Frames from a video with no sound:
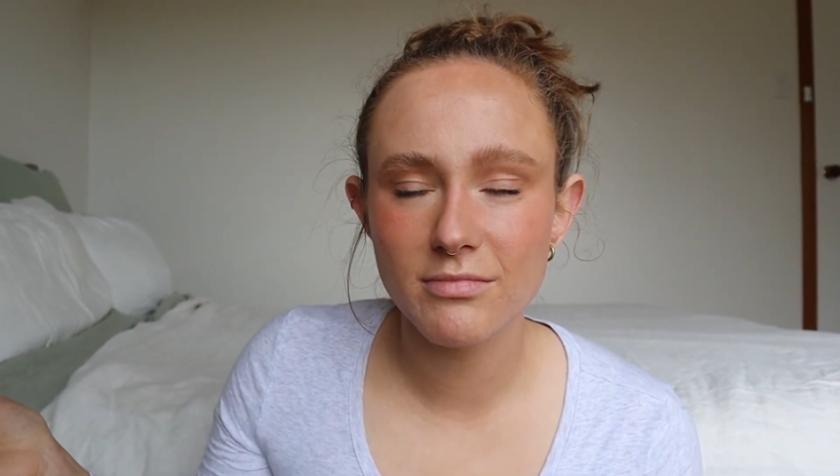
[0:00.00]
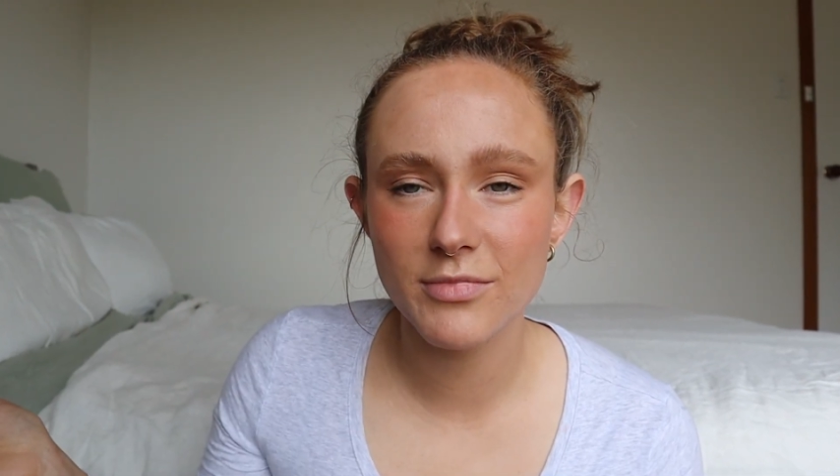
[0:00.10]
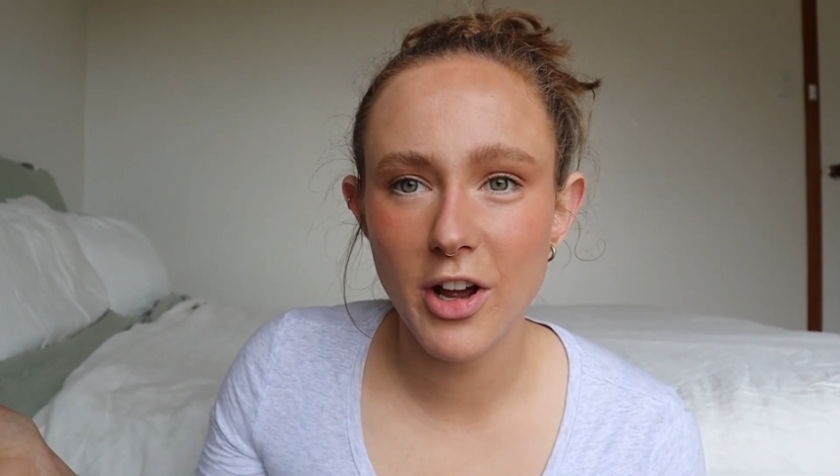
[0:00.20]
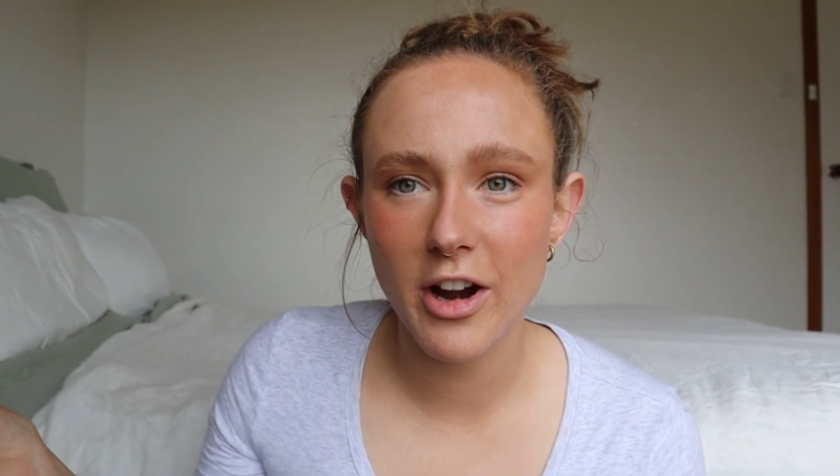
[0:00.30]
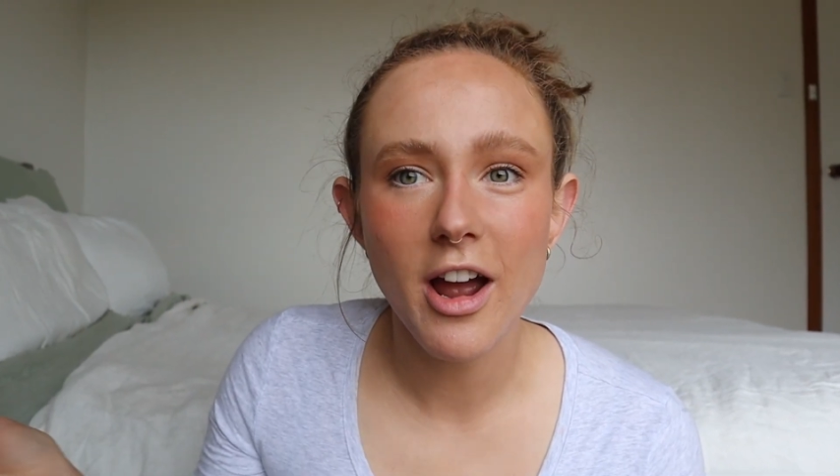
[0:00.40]

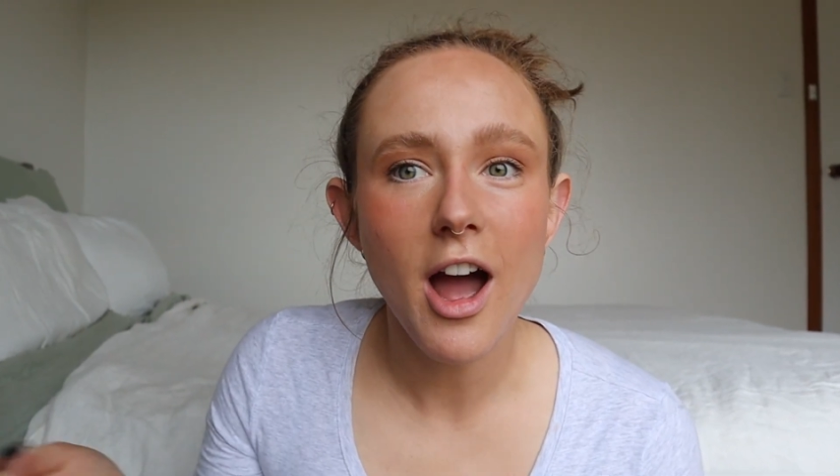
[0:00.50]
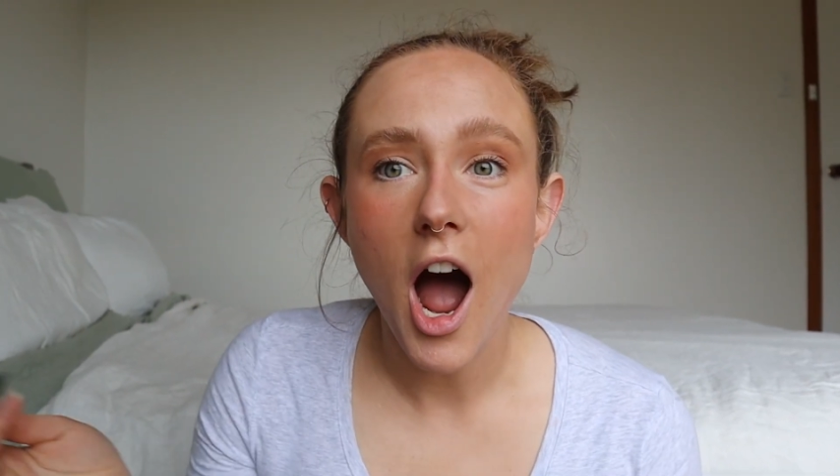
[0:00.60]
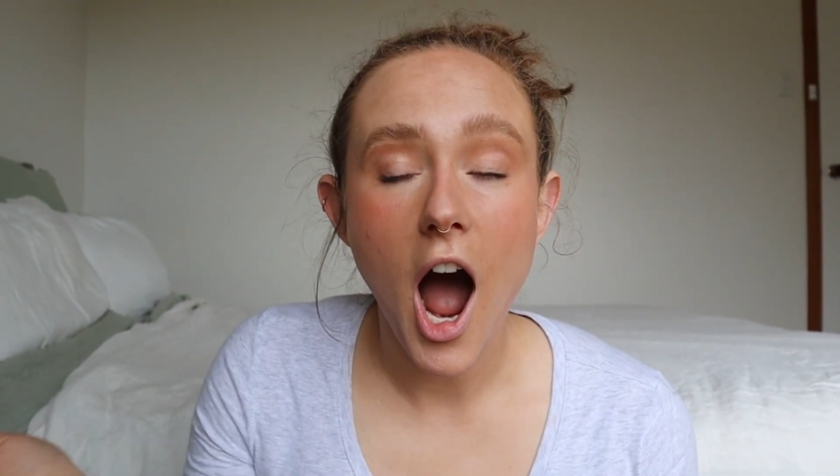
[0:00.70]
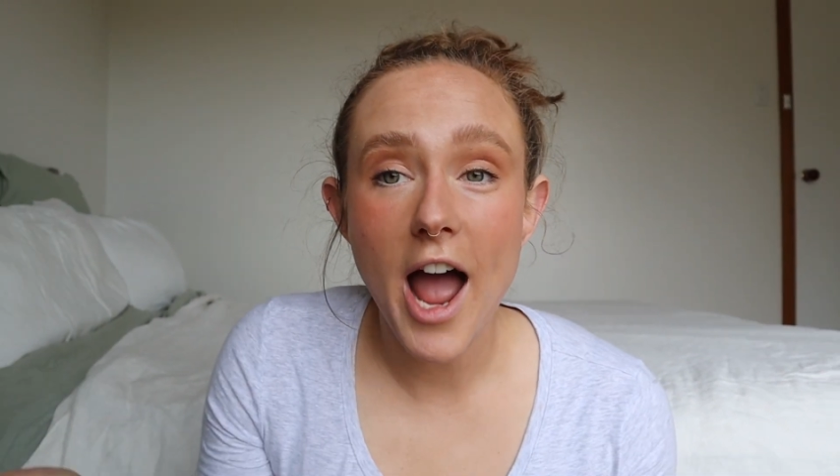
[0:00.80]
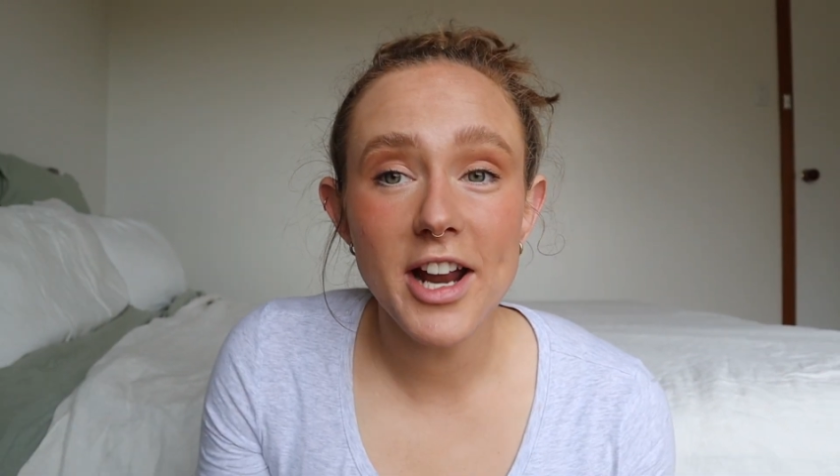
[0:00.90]
No,
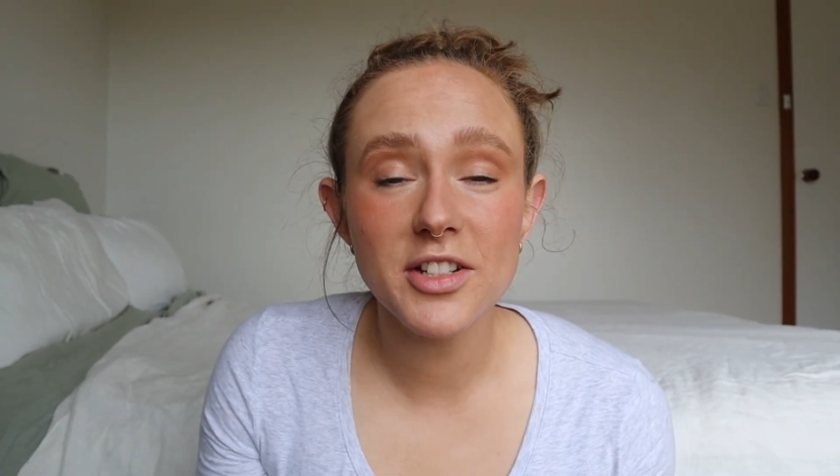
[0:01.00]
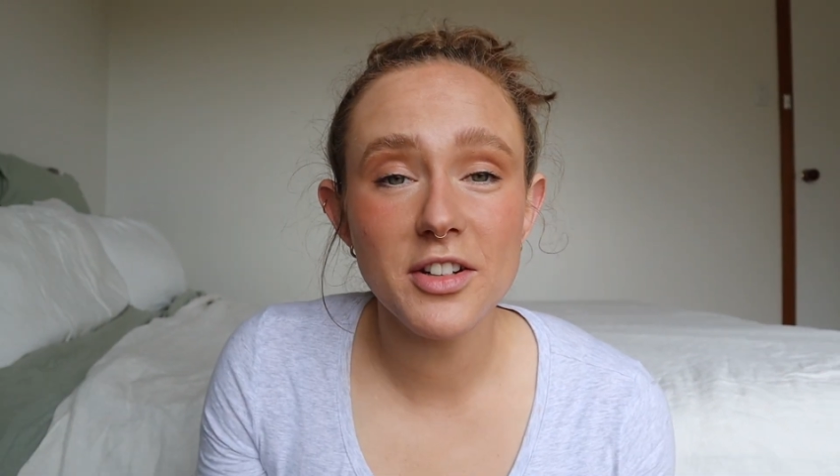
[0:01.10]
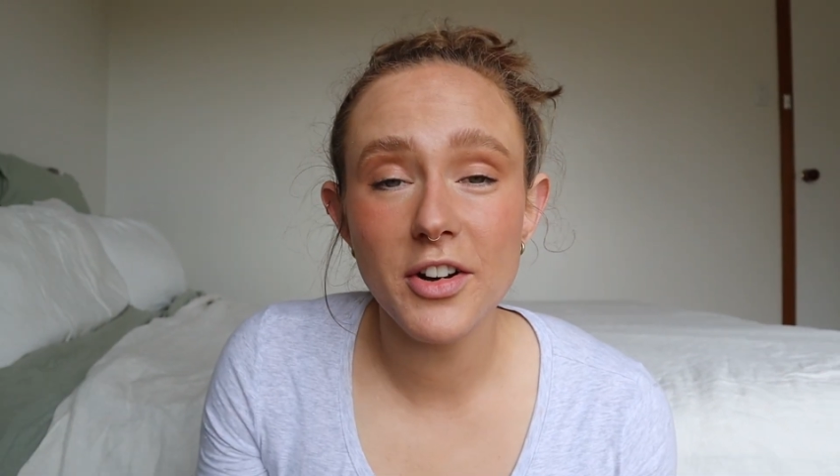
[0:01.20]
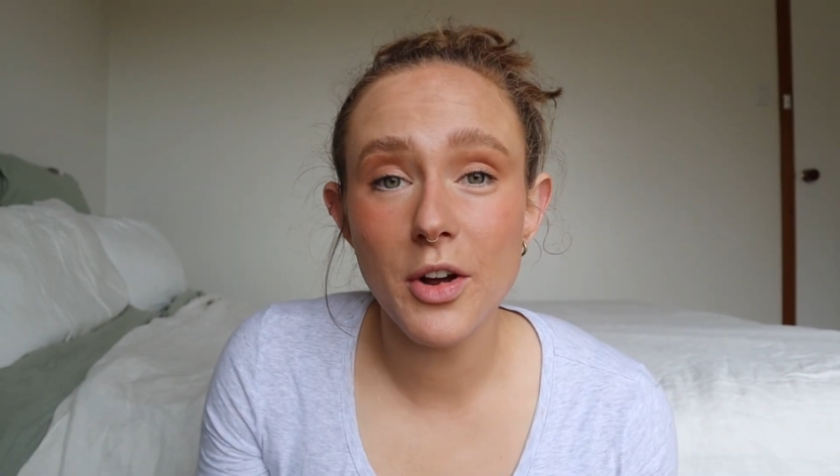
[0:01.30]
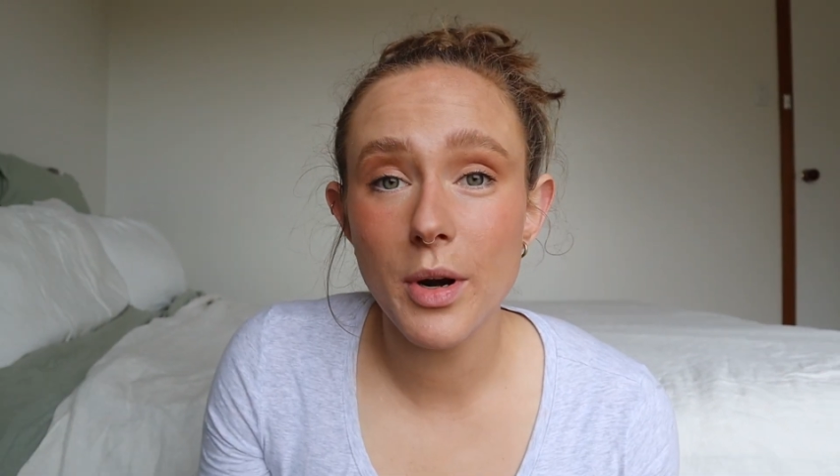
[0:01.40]
I actually
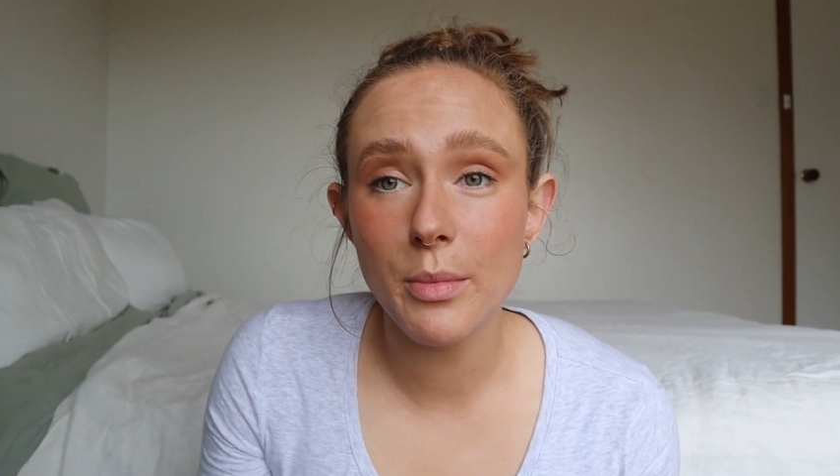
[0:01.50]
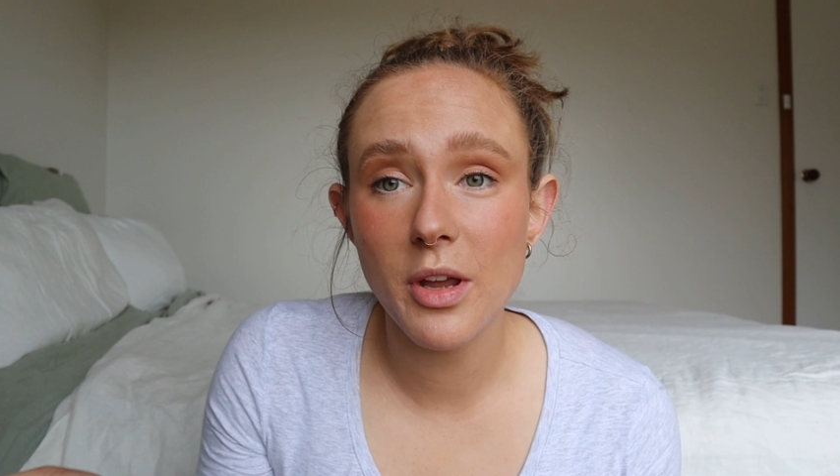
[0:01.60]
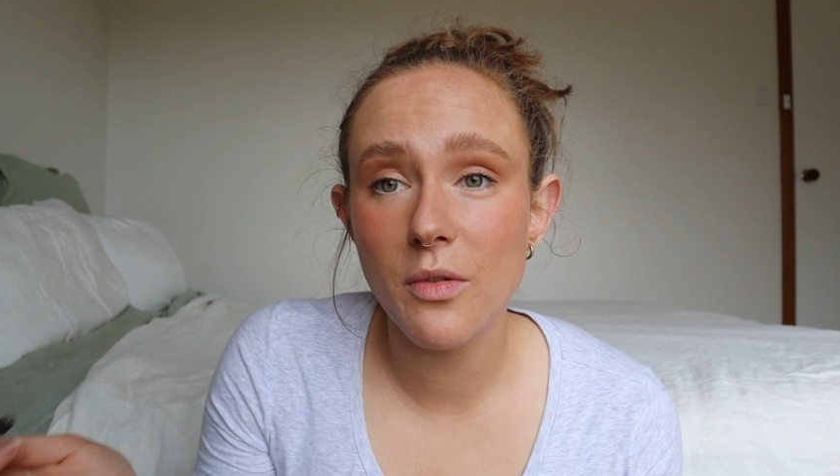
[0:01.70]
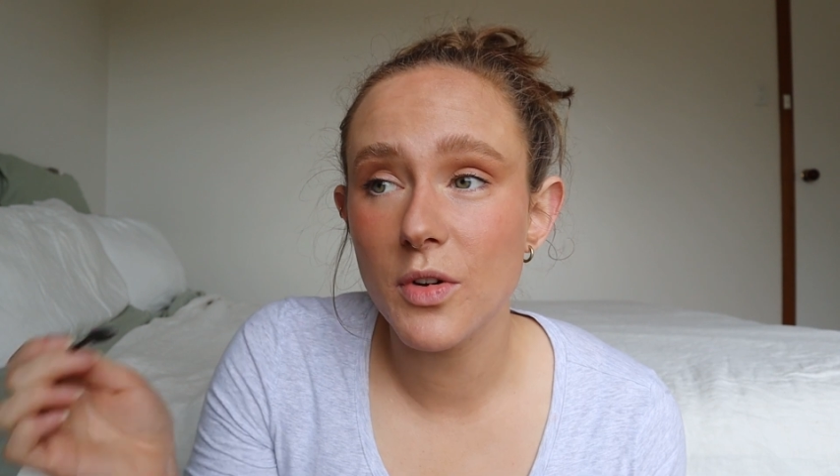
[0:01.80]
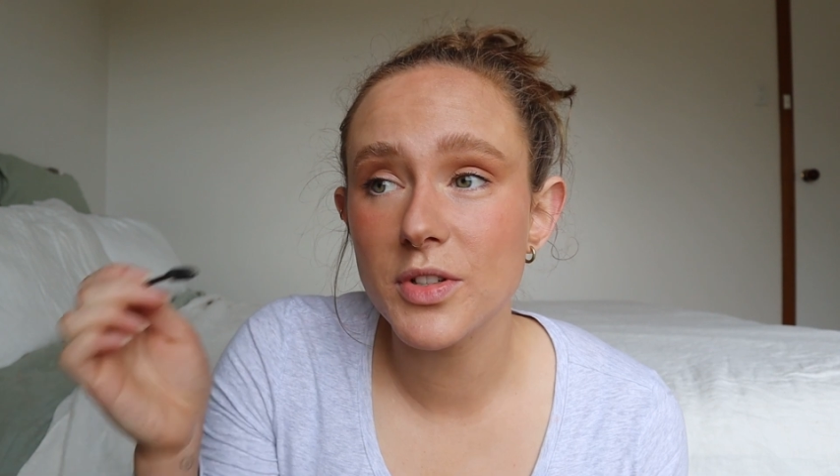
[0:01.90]
don't know what I'm
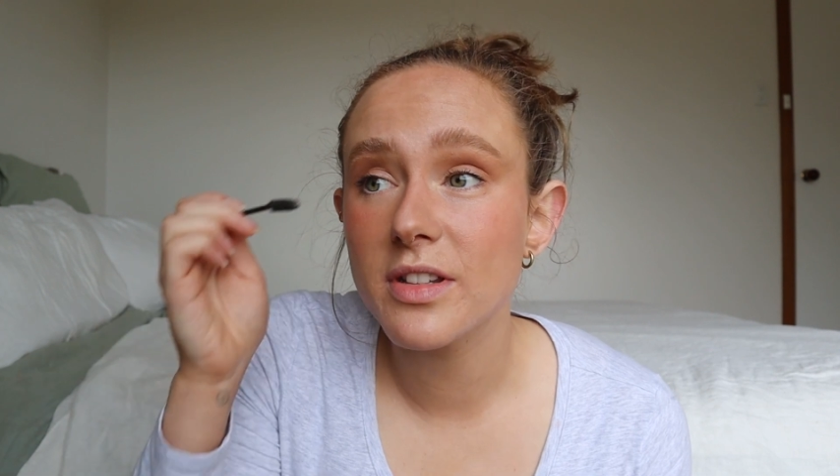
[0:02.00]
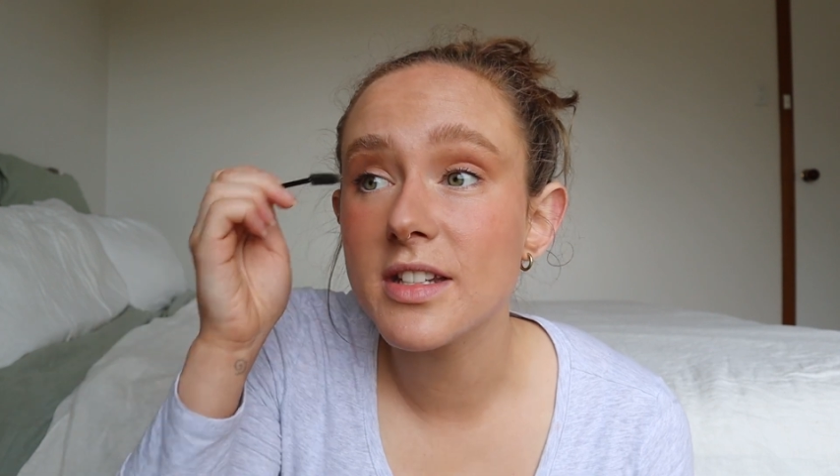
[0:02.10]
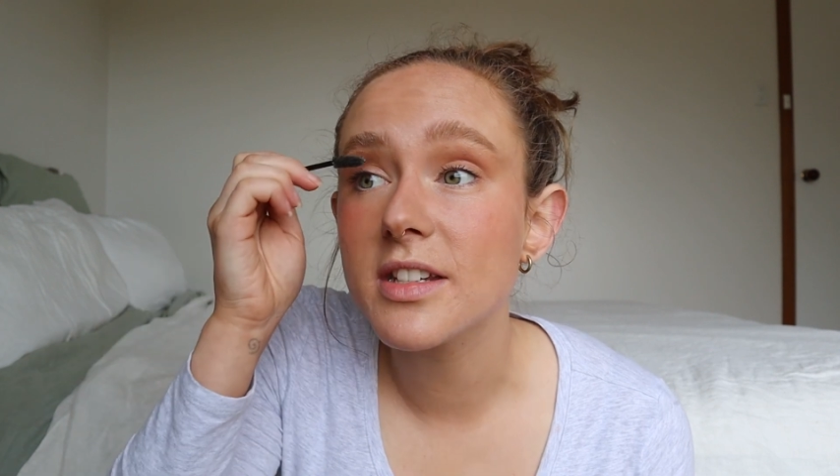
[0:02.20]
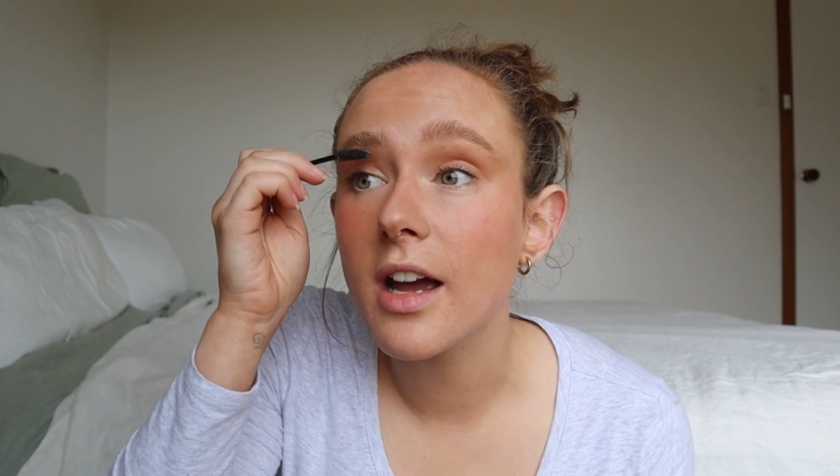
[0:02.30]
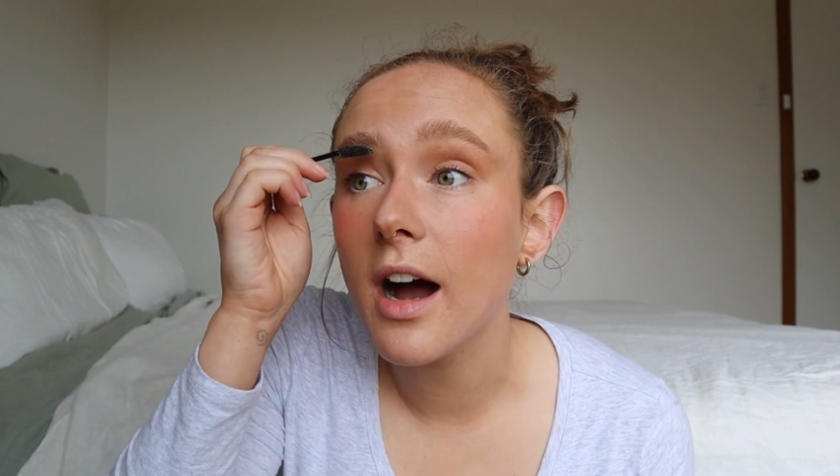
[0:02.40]
looking forward to
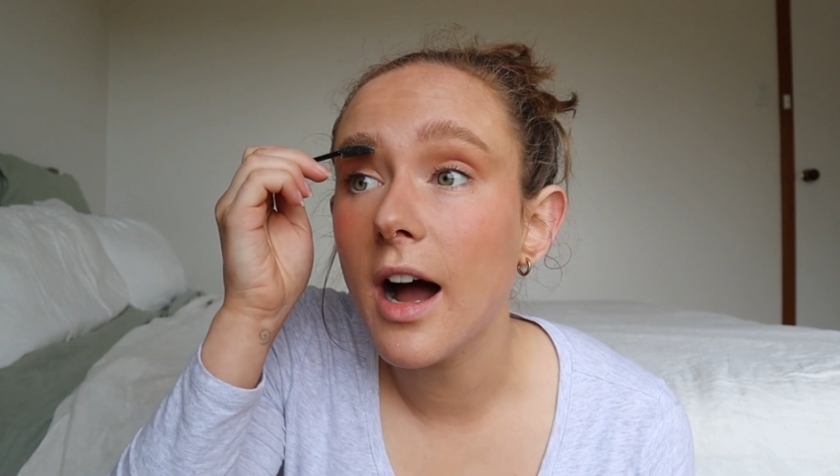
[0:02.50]
this year.